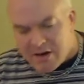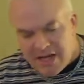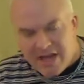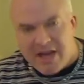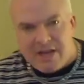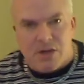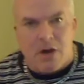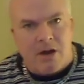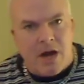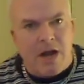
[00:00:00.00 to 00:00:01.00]
RDAs
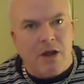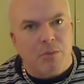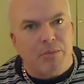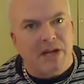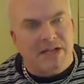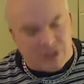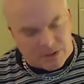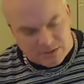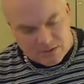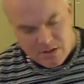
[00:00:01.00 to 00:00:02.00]
are not your
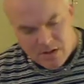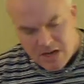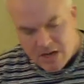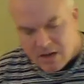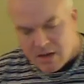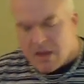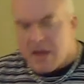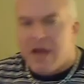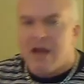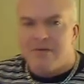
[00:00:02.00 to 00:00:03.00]
pleasure,
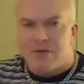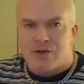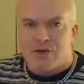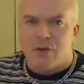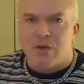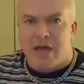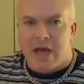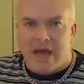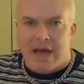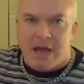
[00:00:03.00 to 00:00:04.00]
and if you're
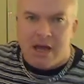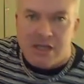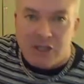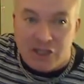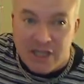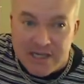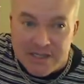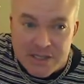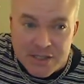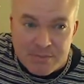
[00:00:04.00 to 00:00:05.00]
solely a
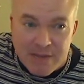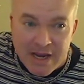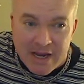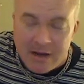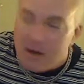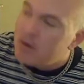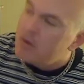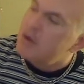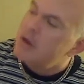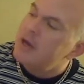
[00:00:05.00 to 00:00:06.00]
Genesis man,
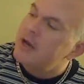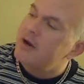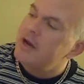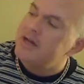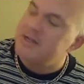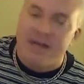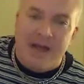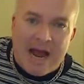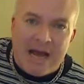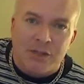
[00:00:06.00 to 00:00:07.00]
here is
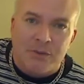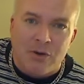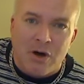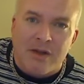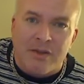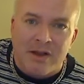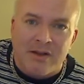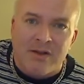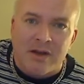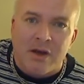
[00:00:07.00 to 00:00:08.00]
an actual
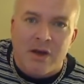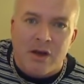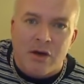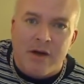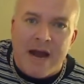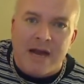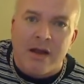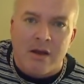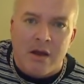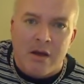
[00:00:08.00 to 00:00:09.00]
authentic
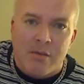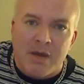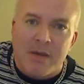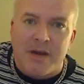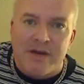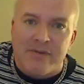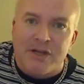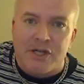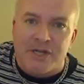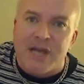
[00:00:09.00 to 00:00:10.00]
kraken made by
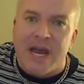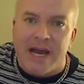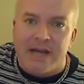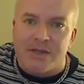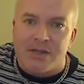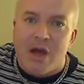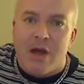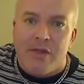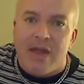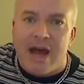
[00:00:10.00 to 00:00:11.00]
Vicious Ants
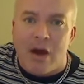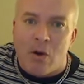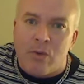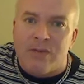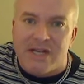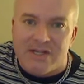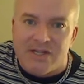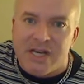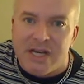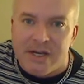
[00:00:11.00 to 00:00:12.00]
that only
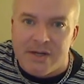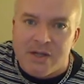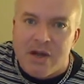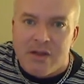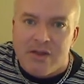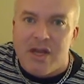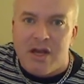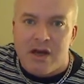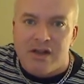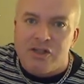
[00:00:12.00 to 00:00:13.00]
sees
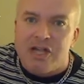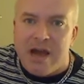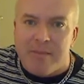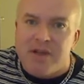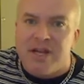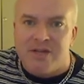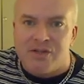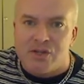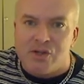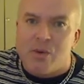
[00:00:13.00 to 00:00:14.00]
the
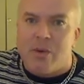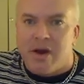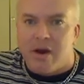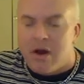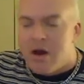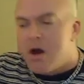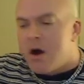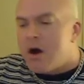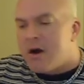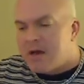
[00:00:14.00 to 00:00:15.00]
Japanese square
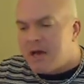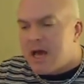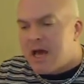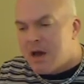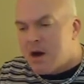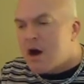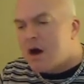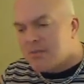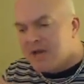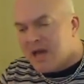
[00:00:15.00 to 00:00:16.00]
RDA
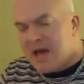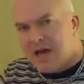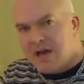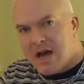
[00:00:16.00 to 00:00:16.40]
RBA